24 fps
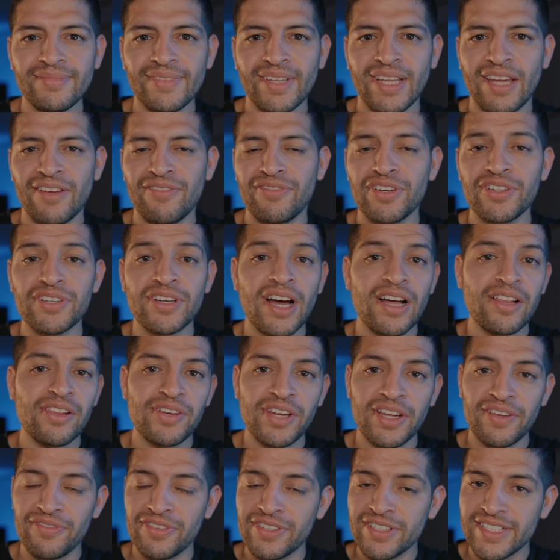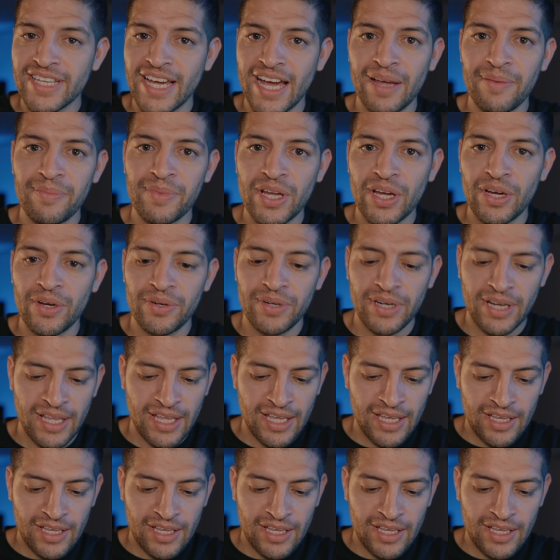If you're not looking for timecode,